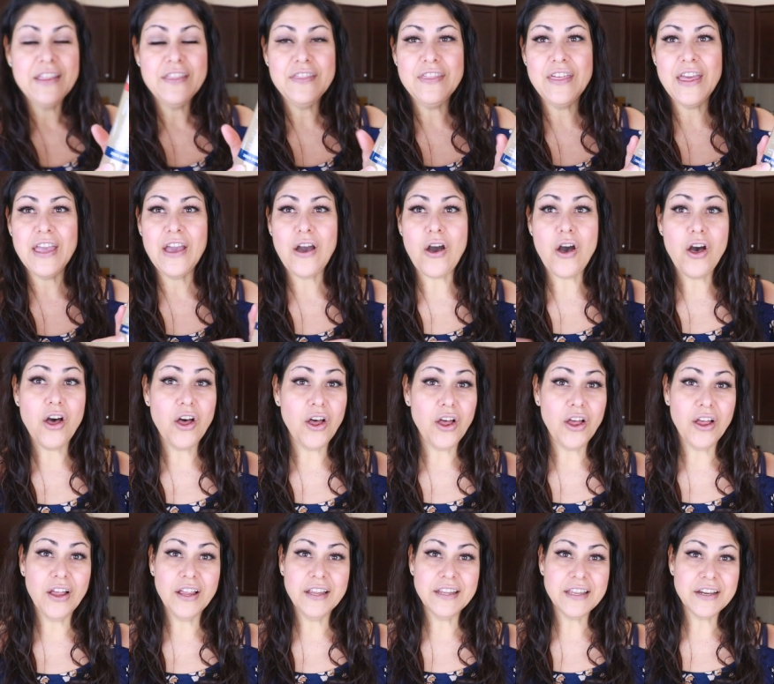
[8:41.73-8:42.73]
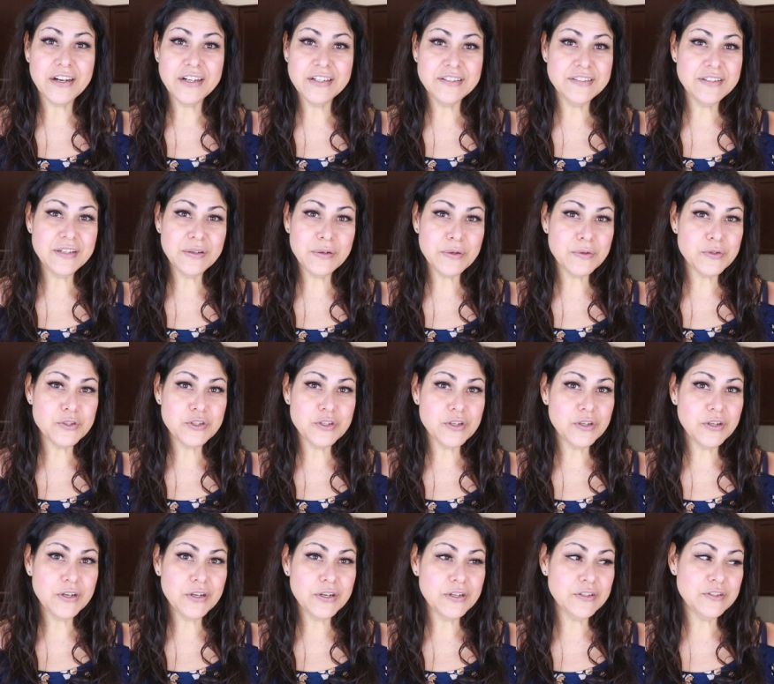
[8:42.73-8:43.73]
they all are zero
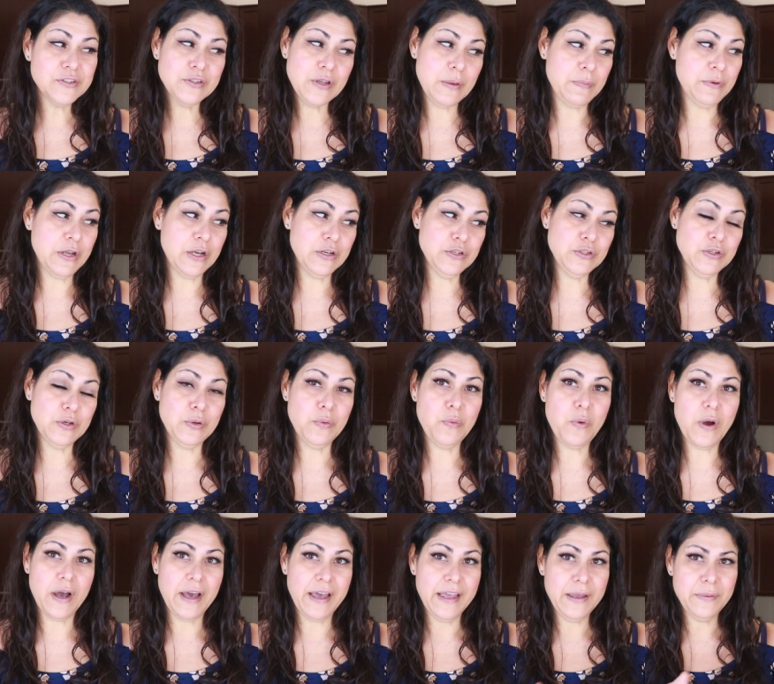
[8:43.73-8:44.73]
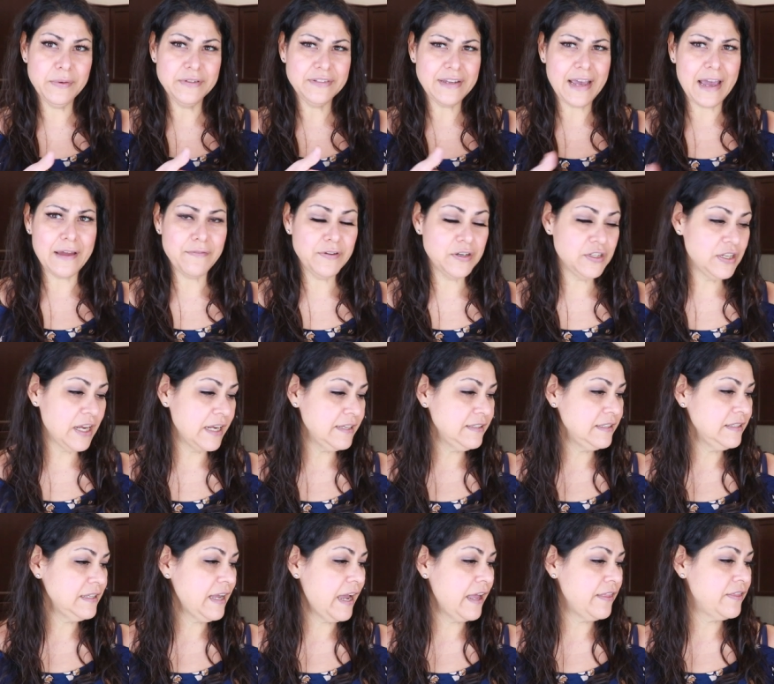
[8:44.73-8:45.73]
sugar. So I'm not sure why it was
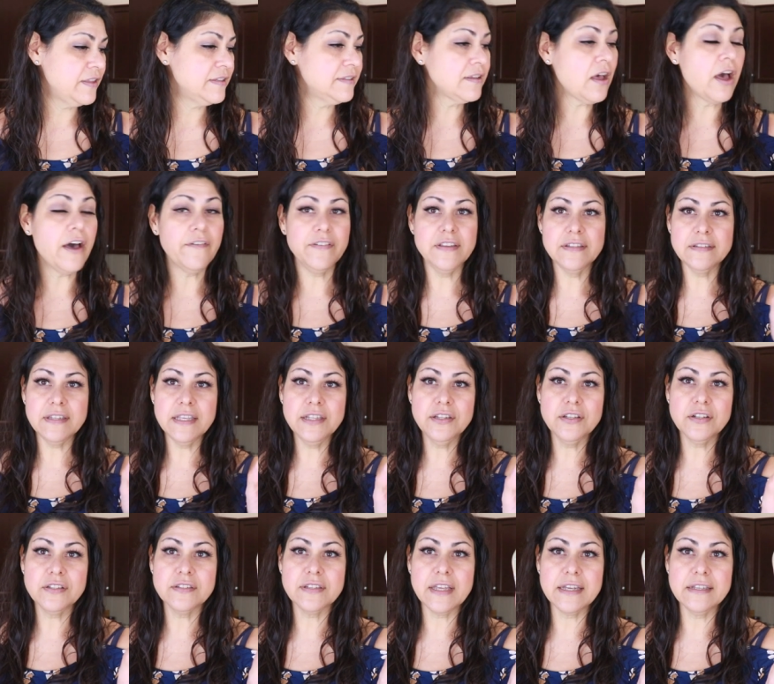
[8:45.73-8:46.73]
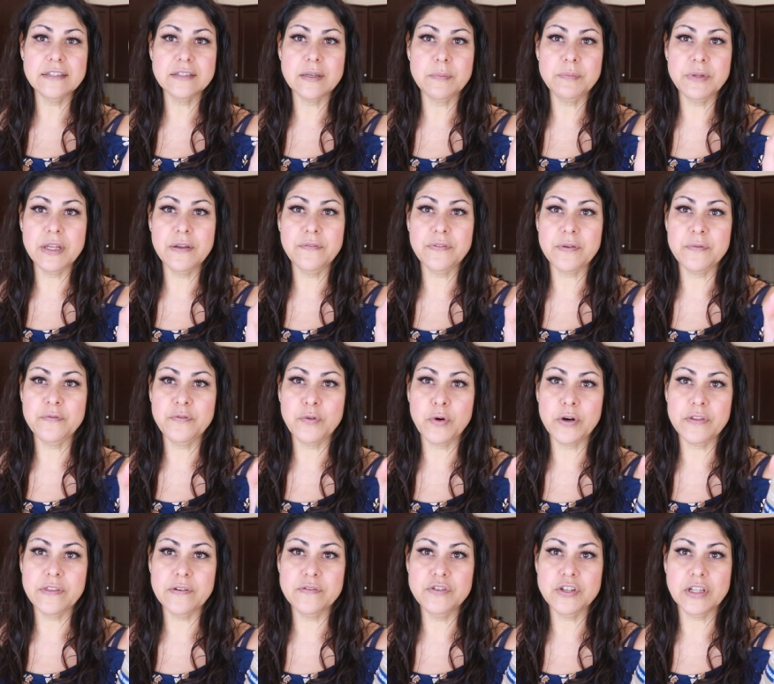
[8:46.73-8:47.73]
advertising that. And this obviously looks like something from
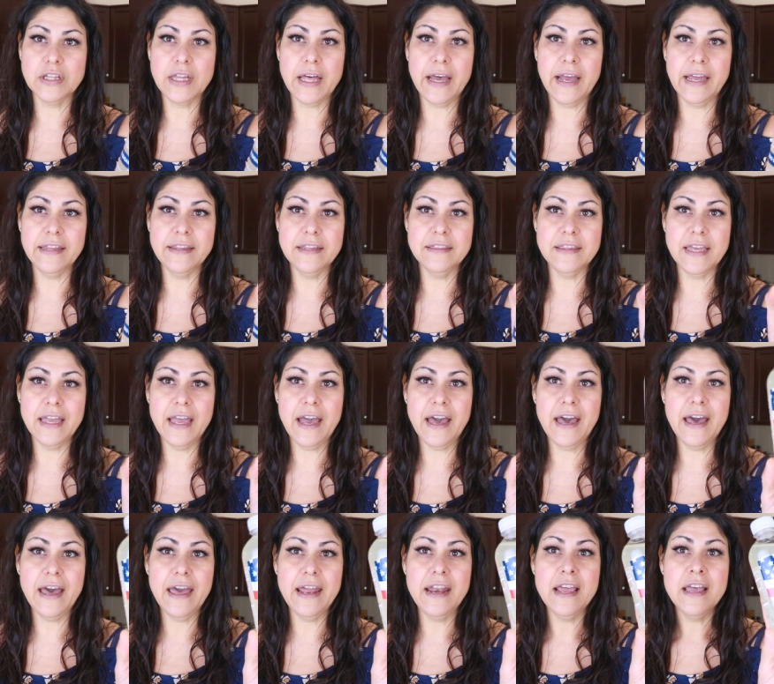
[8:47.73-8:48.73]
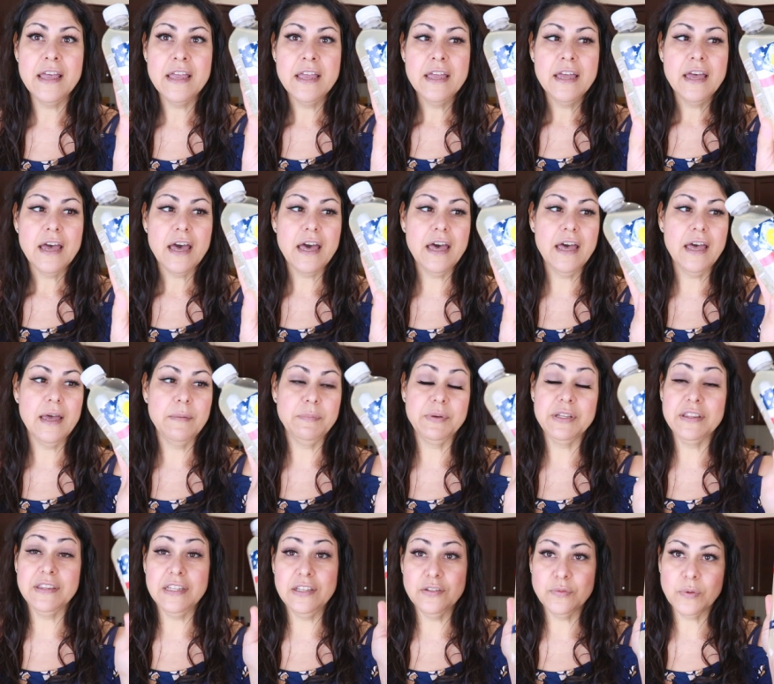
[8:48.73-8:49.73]
4th of July that they had. Uh,
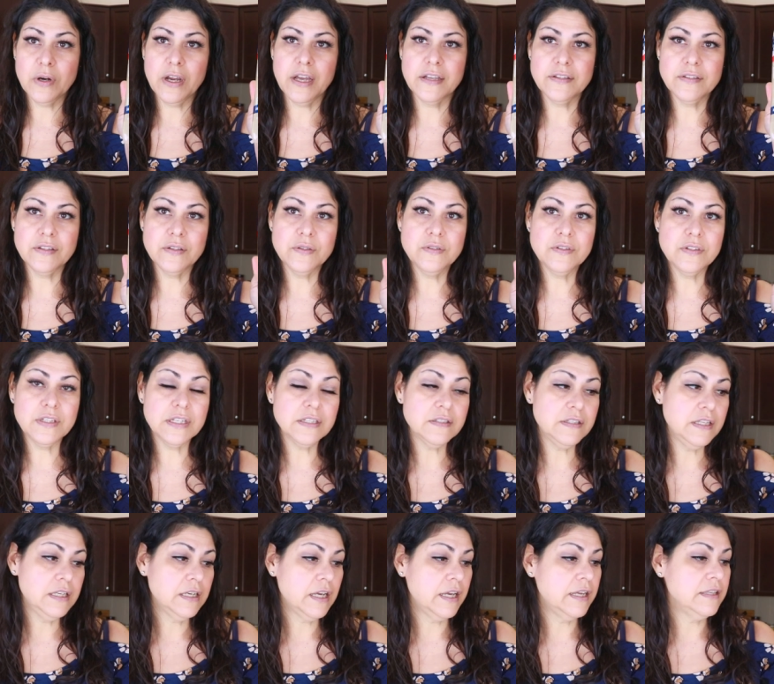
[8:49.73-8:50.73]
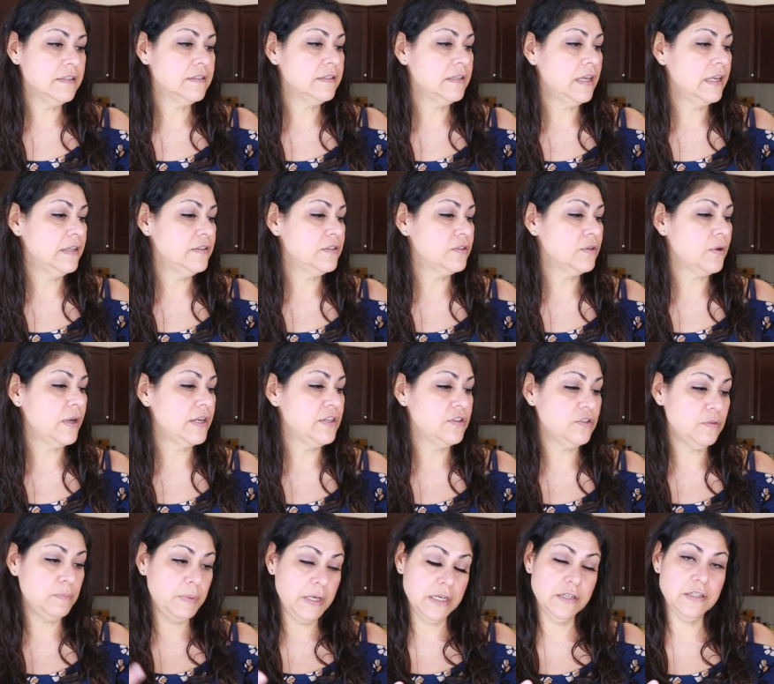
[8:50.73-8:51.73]
but these were also 69 cents. So I
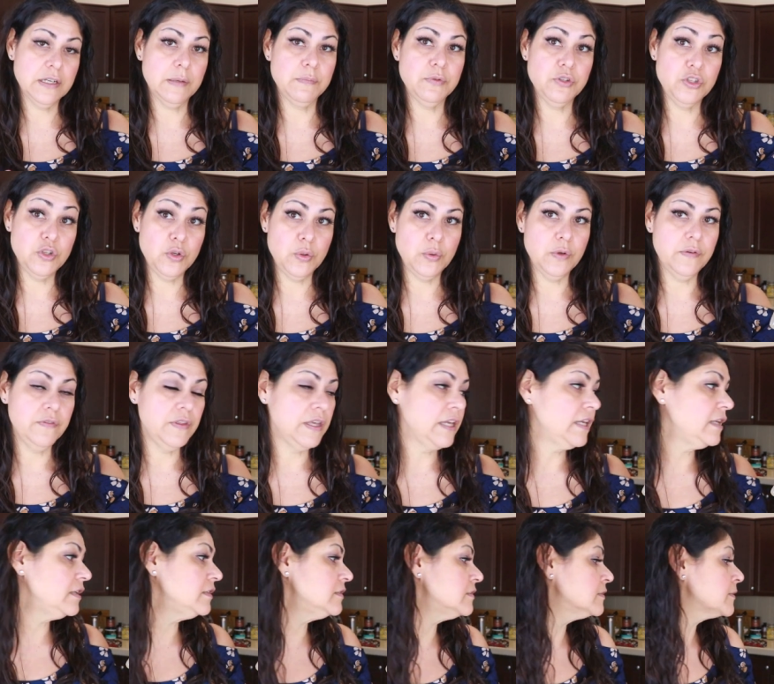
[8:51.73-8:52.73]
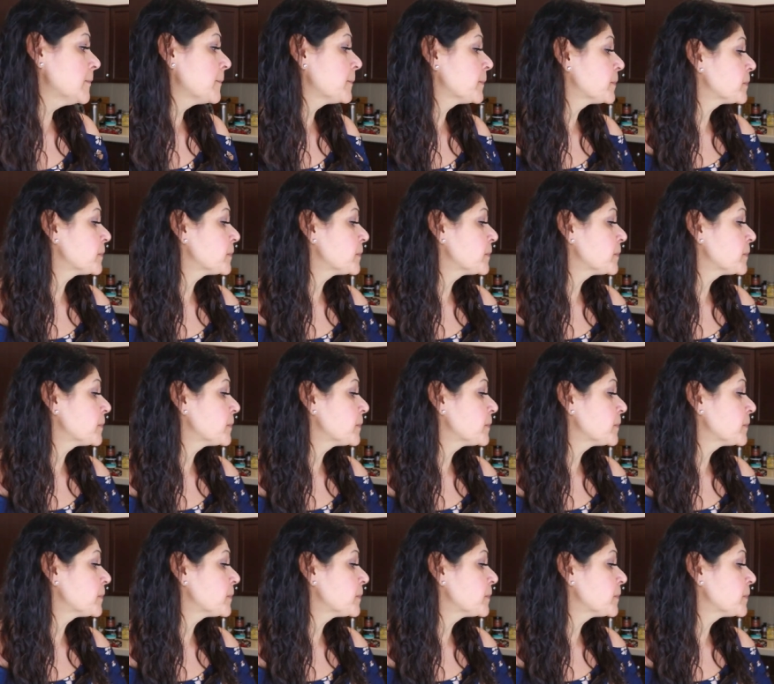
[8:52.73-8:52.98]
just picked up two of these.